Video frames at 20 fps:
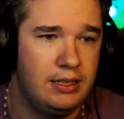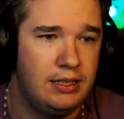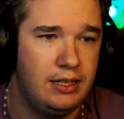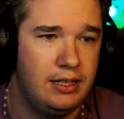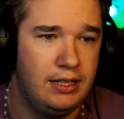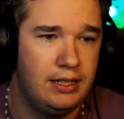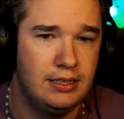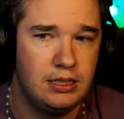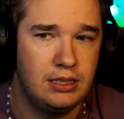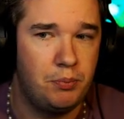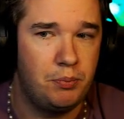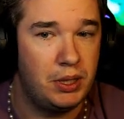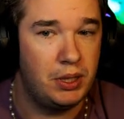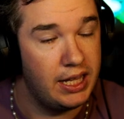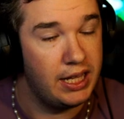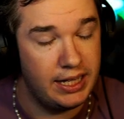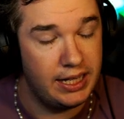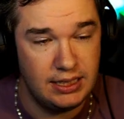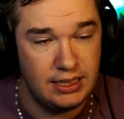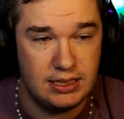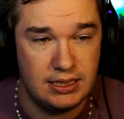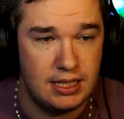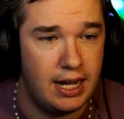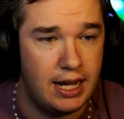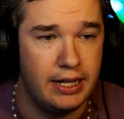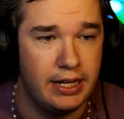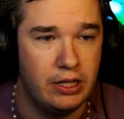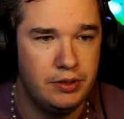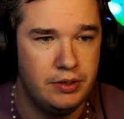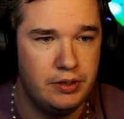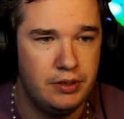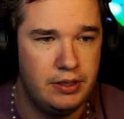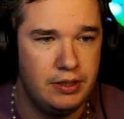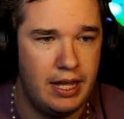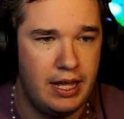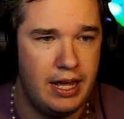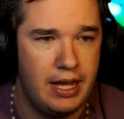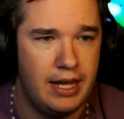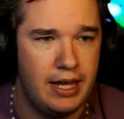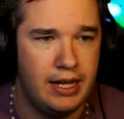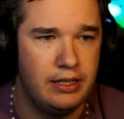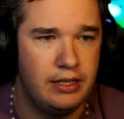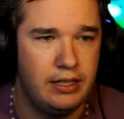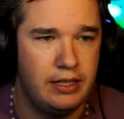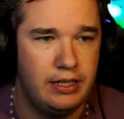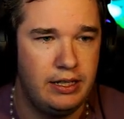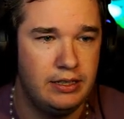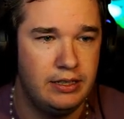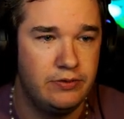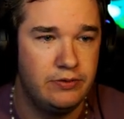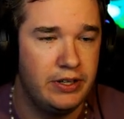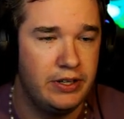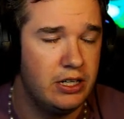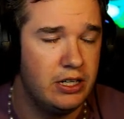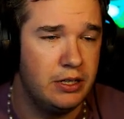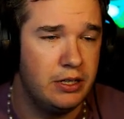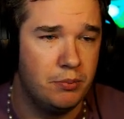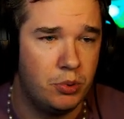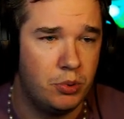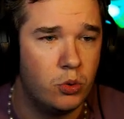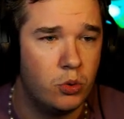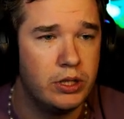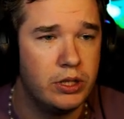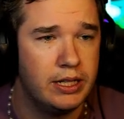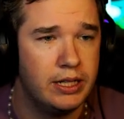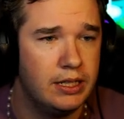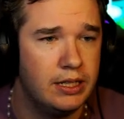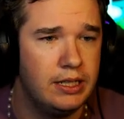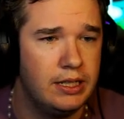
is a play style that is very important